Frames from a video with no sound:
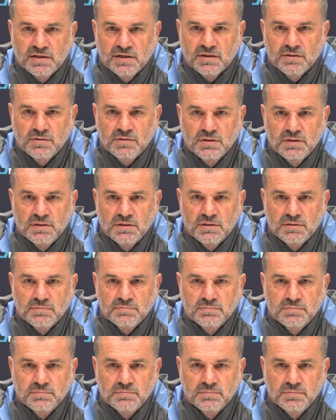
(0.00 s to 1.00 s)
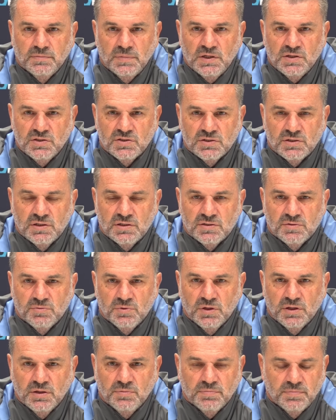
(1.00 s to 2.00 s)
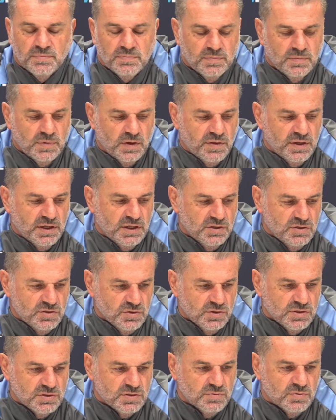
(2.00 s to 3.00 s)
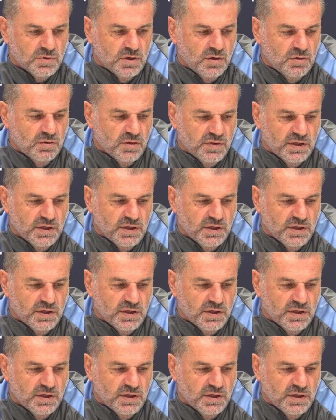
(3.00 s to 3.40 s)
You know, he's really, I think he enjoys the role.